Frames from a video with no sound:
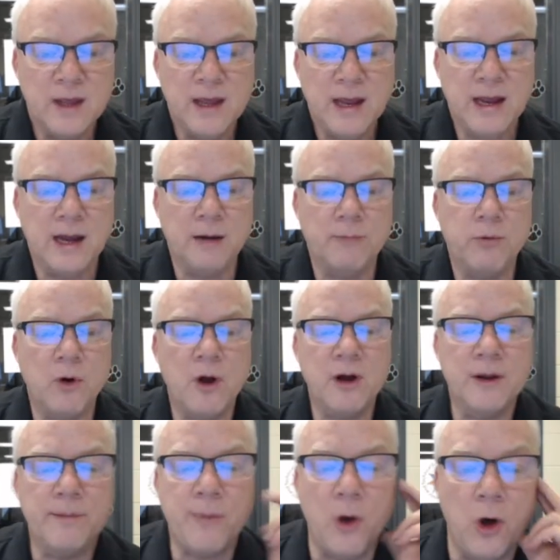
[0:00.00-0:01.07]
and it brought
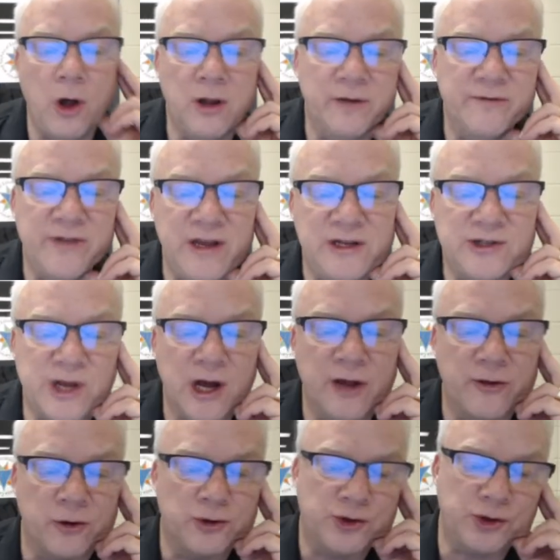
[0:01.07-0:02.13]
up all of these
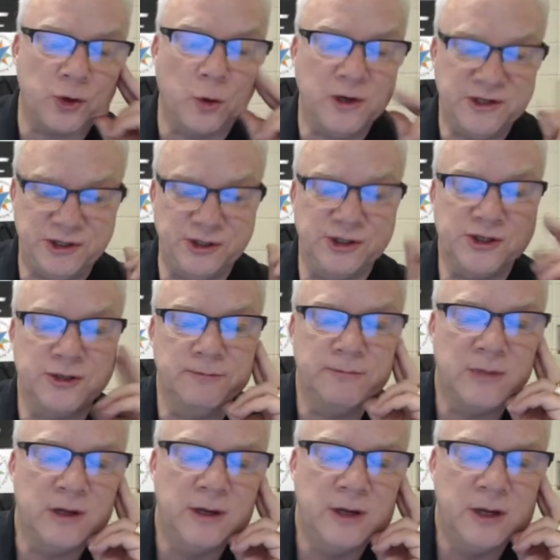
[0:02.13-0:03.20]
other choices.
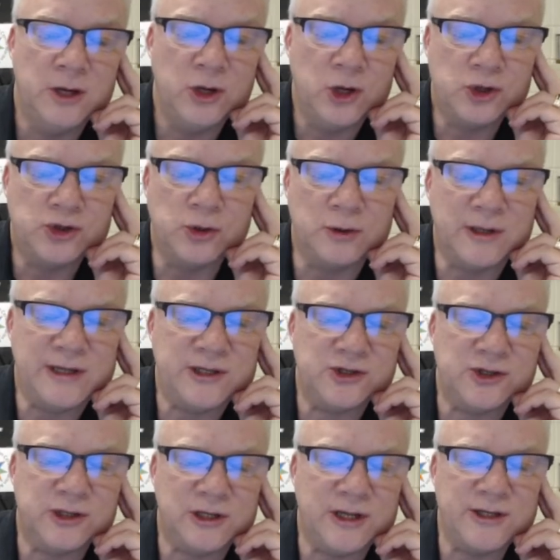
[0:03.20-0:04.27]
So
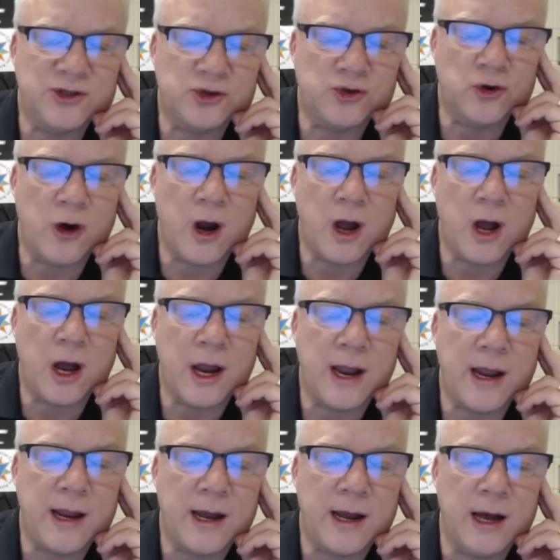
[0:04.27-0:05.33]
let's
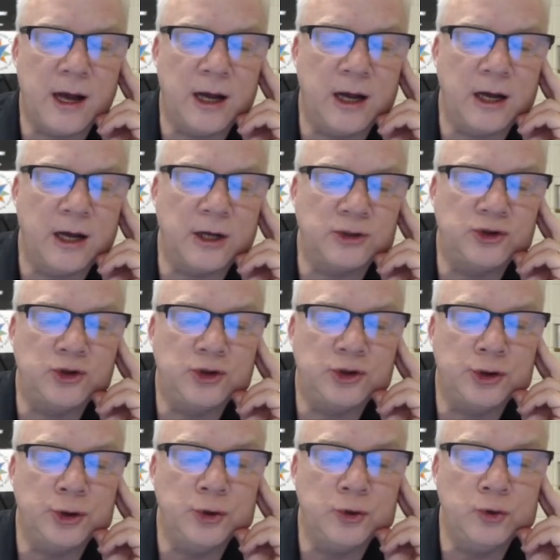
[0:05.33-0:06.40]
try
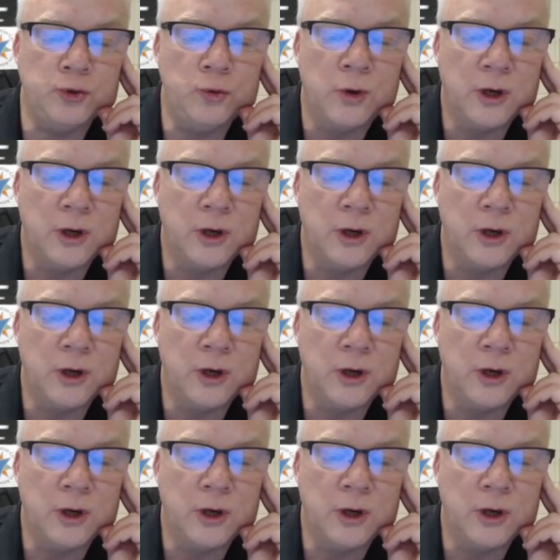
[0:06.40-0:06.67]
to